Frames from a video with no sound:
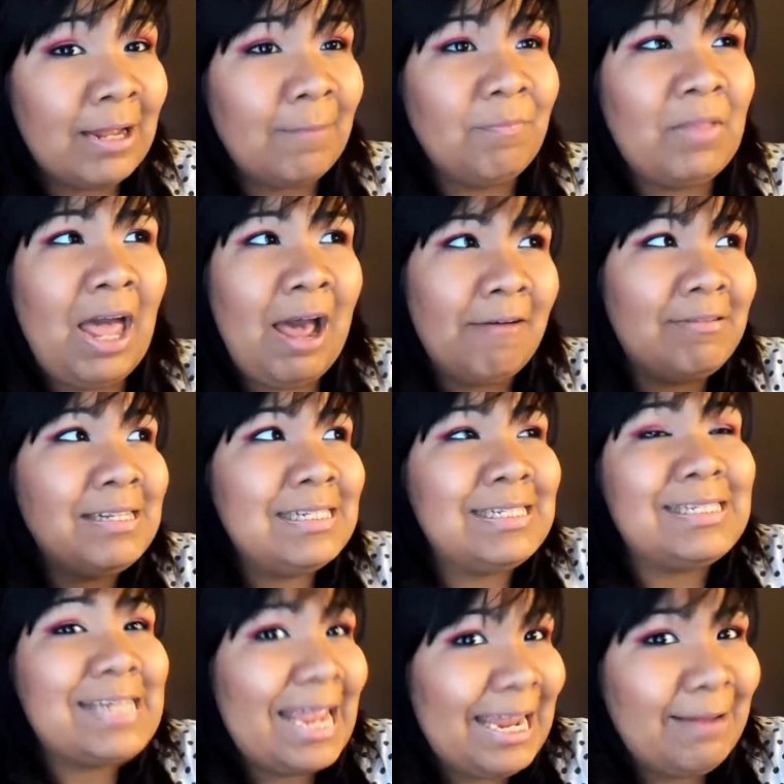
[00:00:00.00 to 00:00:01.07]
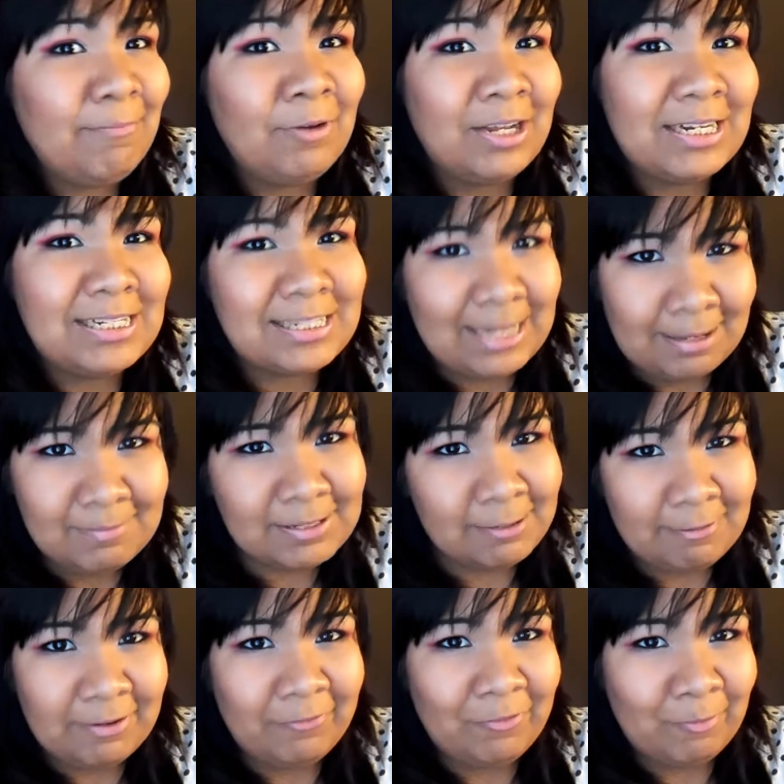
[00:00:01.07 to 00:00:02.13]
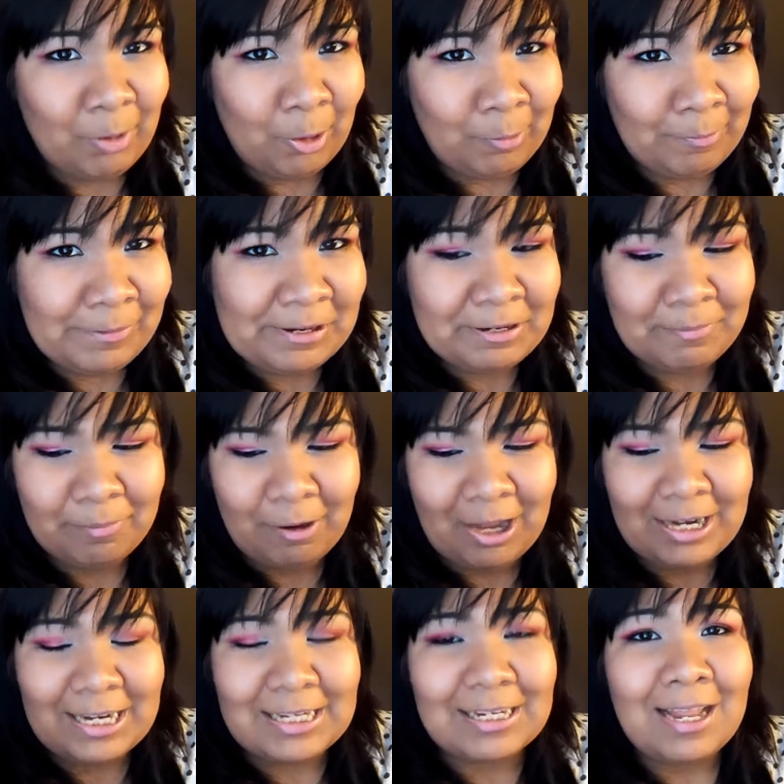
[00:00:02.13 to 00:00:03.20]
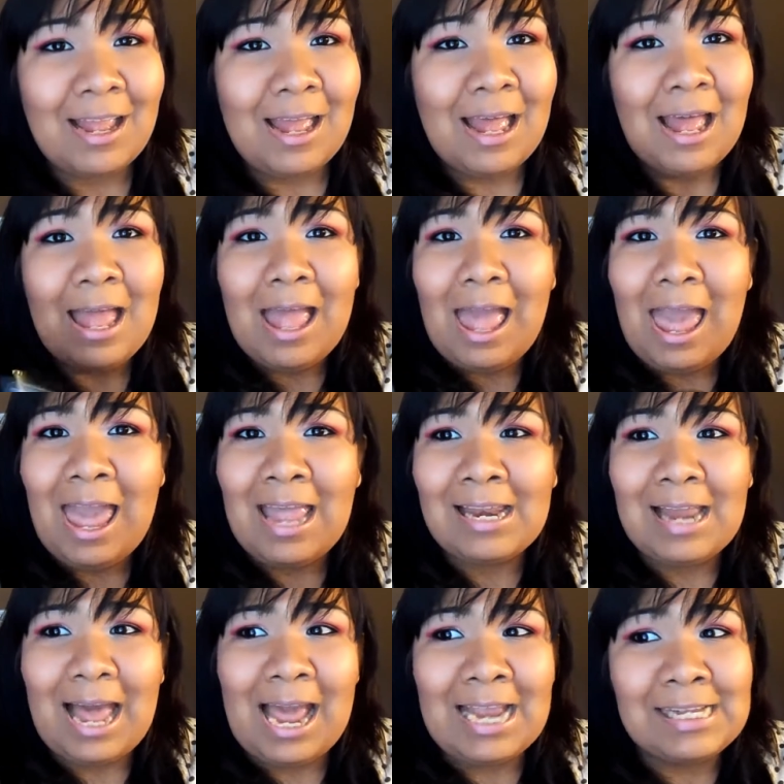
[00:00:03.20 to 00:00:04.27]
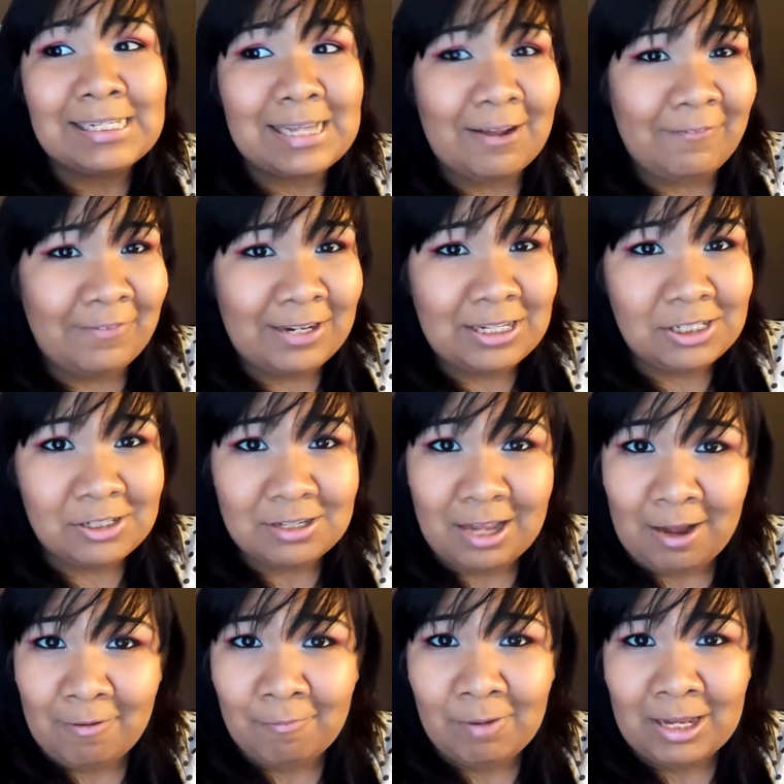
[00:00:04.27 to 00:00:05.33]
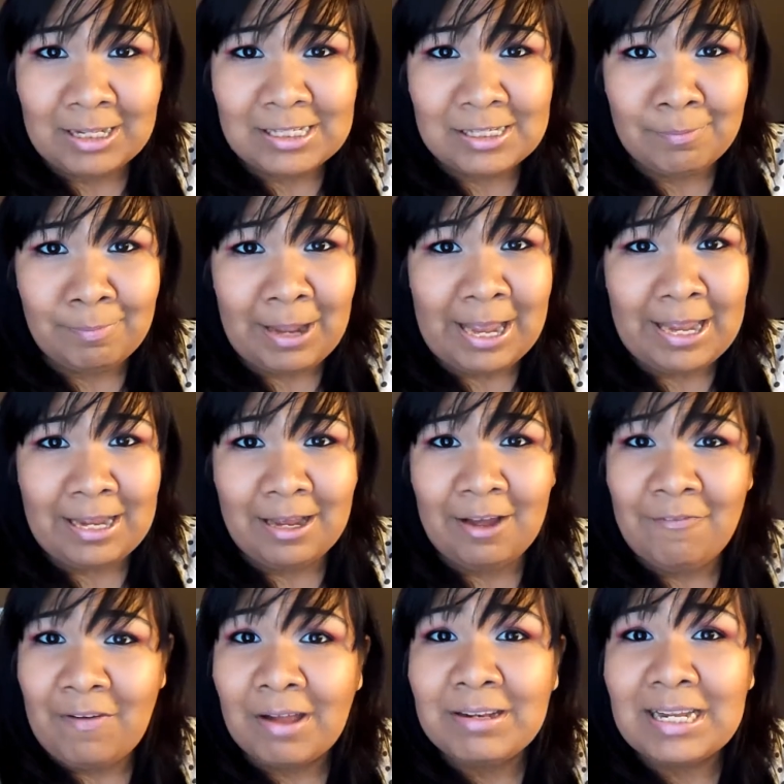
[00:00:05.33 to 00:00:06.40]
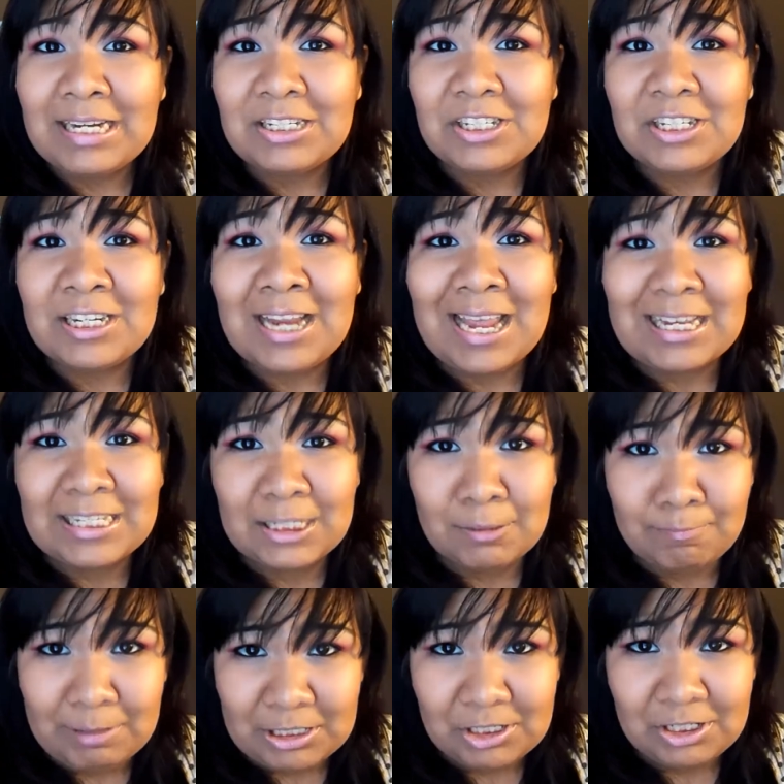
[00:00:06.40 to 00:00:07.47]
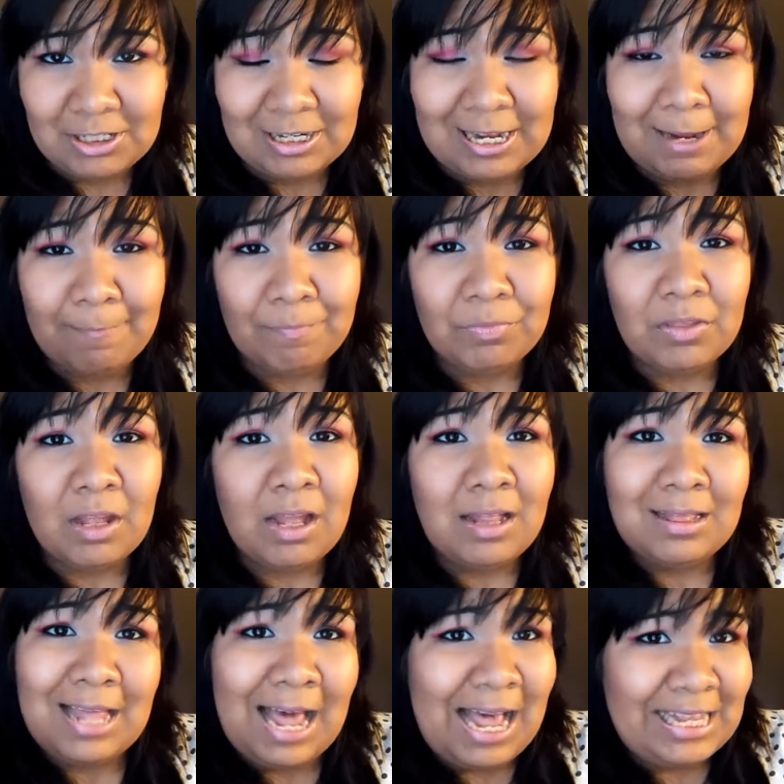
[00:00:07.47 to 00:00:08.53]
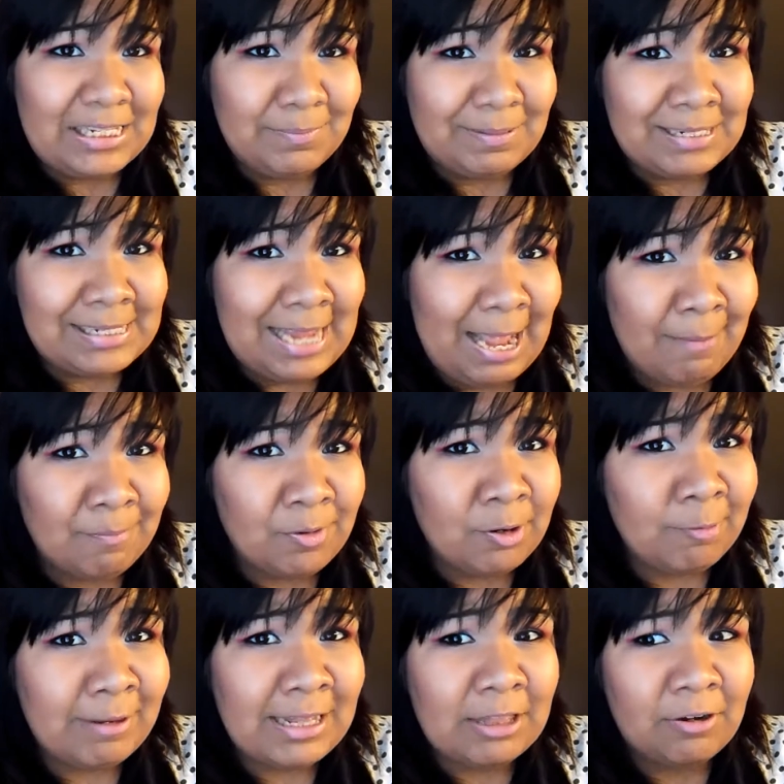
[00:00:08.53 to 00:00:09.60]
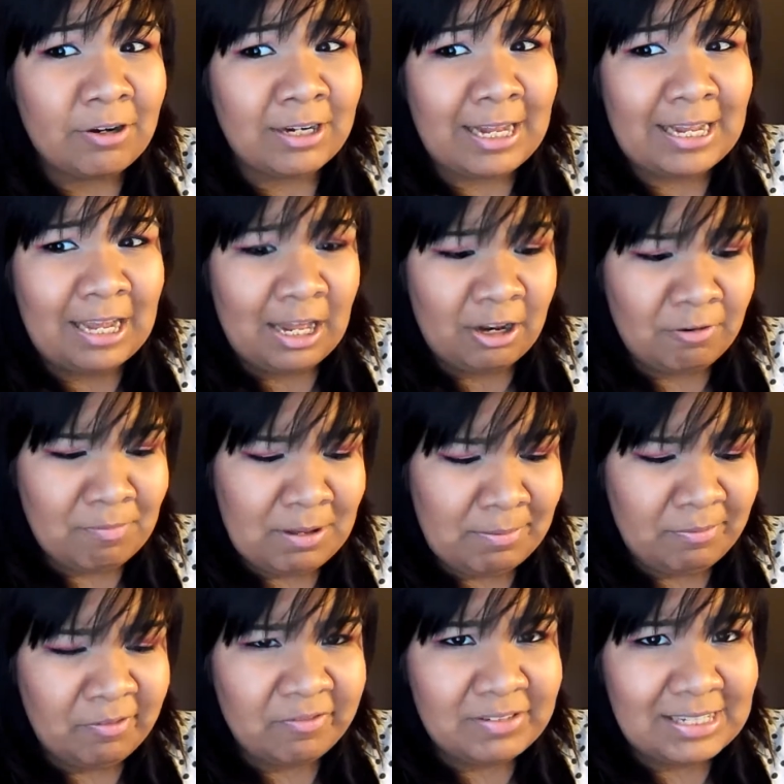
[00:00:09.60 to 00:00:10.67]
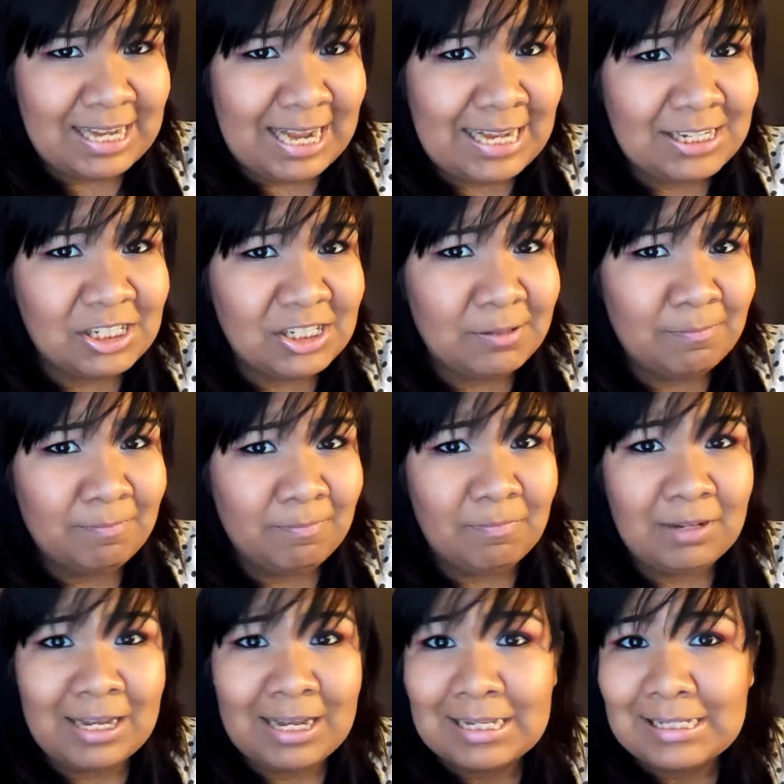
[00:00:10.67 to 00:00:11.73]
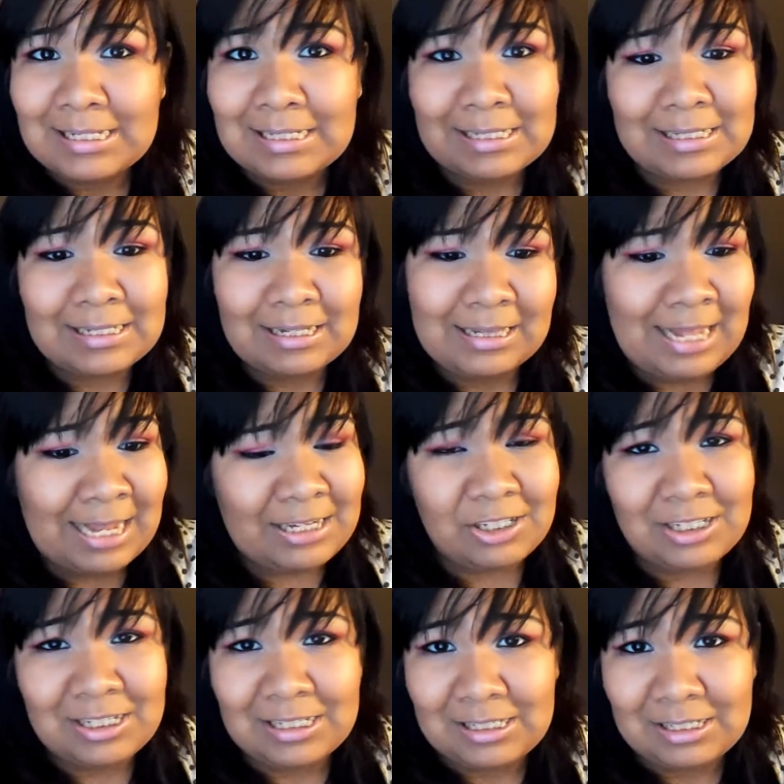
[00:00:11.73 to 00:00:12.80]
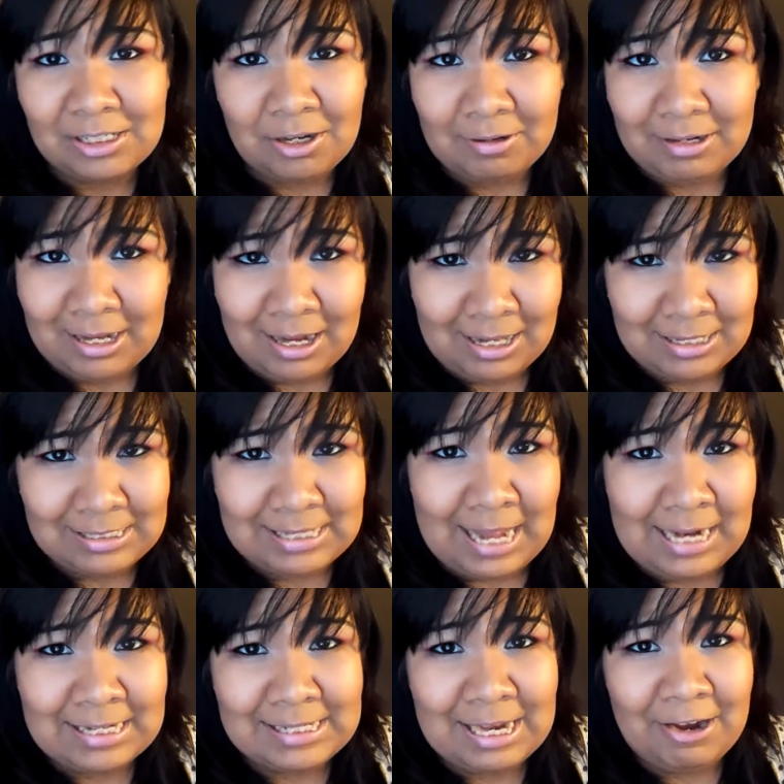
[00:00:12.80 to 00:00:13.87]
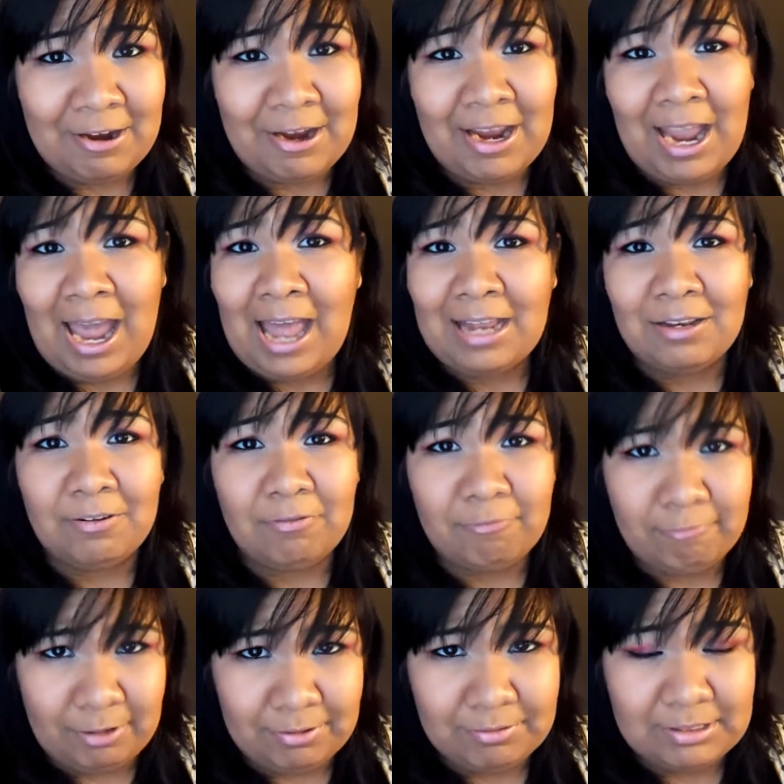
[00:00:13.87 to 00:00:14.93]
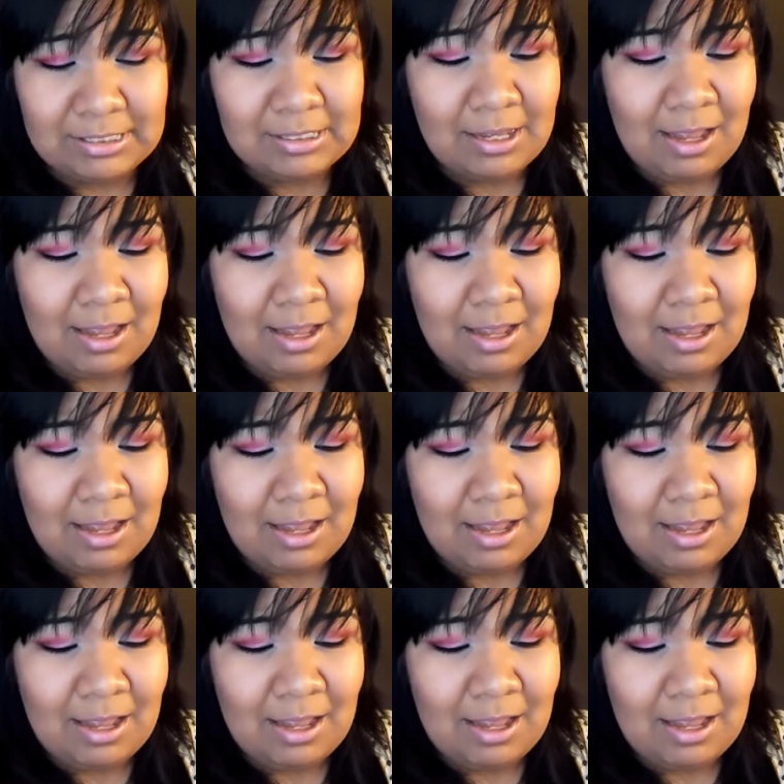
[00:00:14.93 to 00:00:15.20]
how is tape gonna stop someone from opening a product? And I definitely do not want to buy a foundation, especially that has been tampered with or like other people have touched, because that's just totally unsanitary and gross.